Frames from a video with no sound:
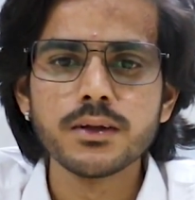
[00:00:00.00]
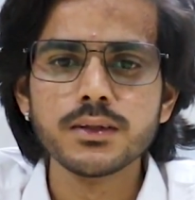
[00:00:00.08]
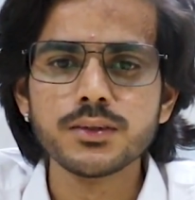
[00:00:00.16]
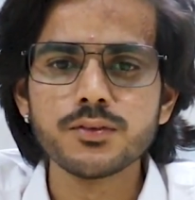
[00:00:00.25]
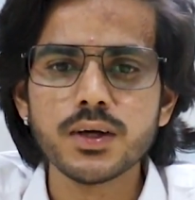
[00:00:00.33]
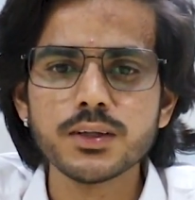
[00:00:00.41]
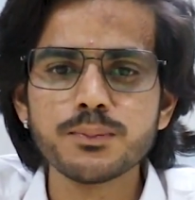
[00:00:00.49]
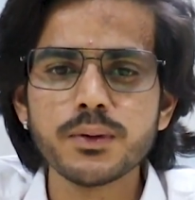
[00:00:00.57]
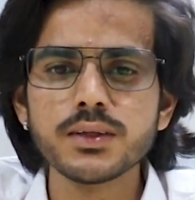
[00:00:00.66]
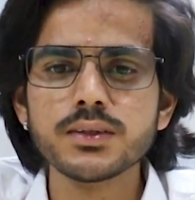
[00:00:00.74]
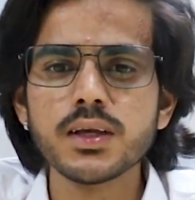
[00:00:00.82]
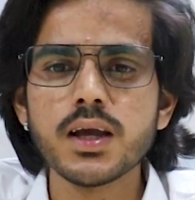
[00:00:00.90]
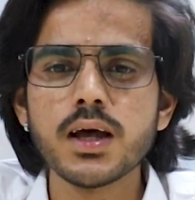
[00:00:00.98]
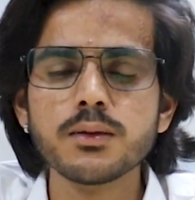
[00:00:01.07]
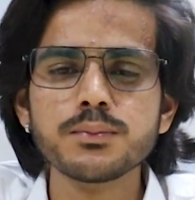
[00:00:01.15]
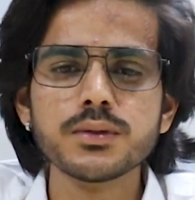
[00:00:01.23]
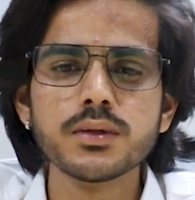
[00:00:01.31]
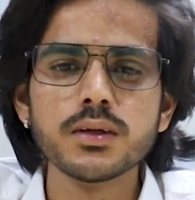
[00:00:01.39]
The transparency
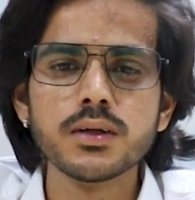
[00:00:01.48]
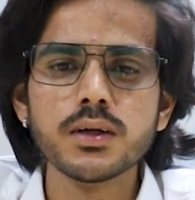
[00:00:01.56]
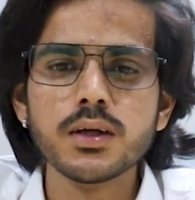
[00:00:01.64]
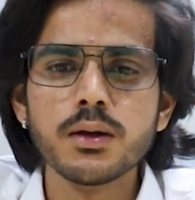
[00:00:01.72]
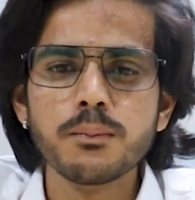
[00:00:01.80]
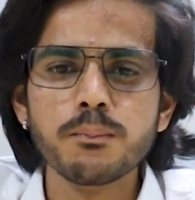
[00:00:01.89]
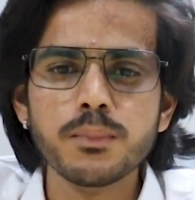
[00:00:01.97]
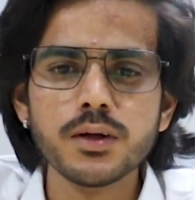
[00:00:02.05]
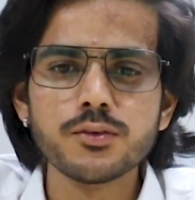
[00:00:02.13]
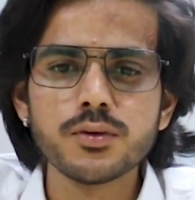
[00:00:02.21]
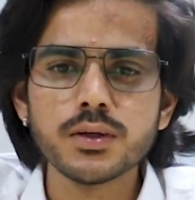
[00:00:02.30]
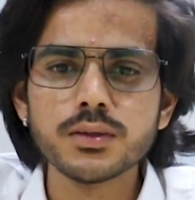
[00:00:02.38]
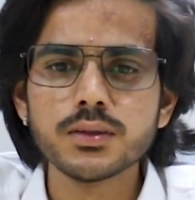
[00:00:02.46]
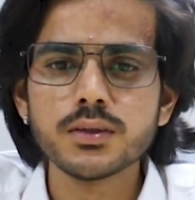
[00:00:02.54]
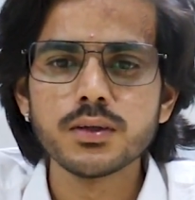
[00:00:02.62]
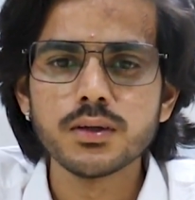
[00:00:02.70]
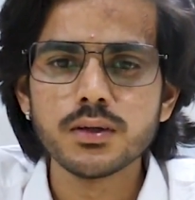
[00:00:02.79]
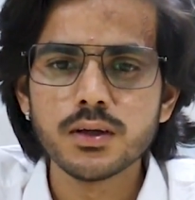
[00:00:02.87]
helps build trust
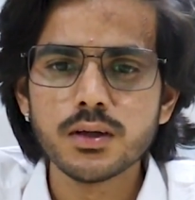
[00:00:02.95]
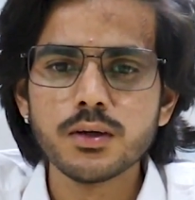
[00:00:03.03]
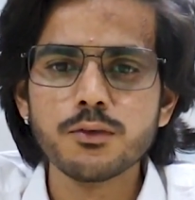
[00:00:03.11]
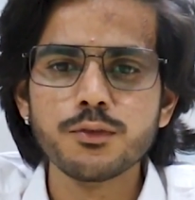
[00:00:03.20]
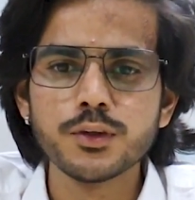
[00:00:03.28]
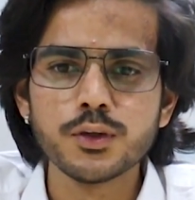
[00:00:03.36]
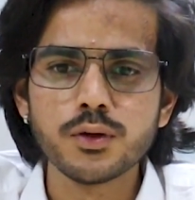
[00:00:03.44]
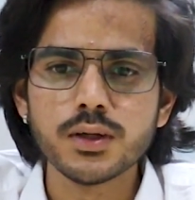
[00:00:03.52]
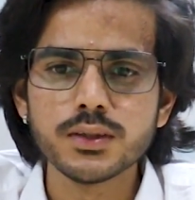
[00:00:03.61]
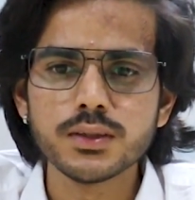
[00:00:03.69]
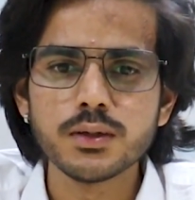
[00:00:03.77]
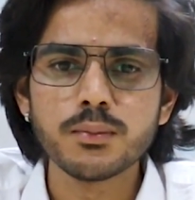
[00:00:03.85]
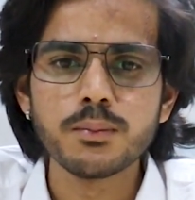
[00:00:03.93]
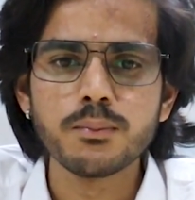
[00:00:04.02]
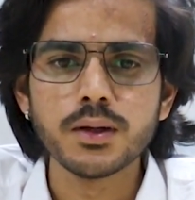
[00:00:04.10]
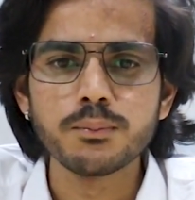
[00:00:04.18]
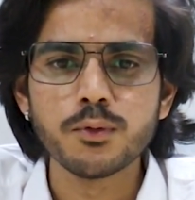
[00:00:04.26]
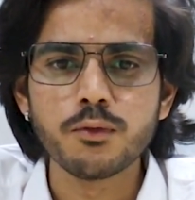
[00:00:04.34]
with your customer
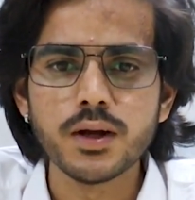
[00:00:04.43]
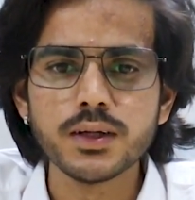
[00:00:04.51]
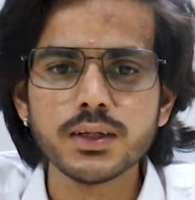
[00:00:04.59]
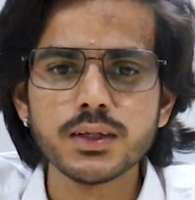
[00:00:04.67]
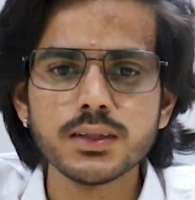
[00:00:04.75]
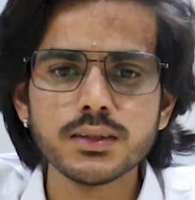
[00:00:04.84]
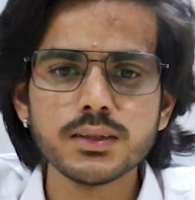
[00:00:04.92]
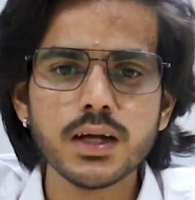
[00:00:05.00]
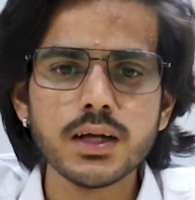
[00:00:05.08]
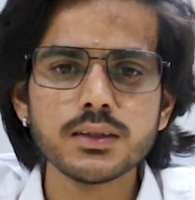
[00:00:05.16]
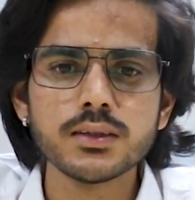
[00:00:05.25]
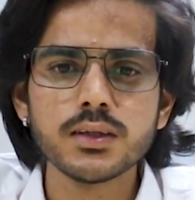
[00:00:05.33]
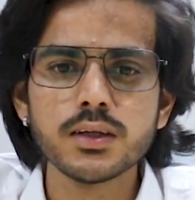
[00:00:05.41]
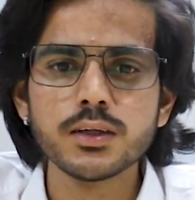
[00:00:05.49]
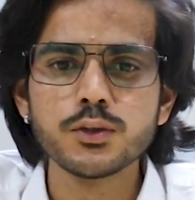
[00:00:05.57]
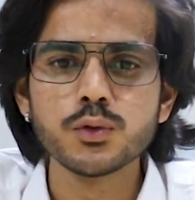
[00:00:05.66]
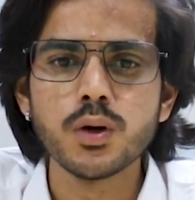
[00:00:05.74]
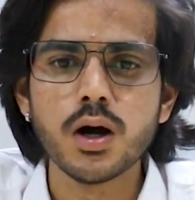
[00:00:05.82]
by providing insights
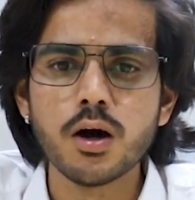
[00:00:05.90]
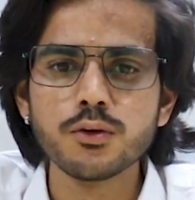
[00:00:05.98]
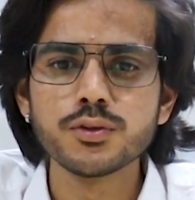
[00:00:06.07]
into how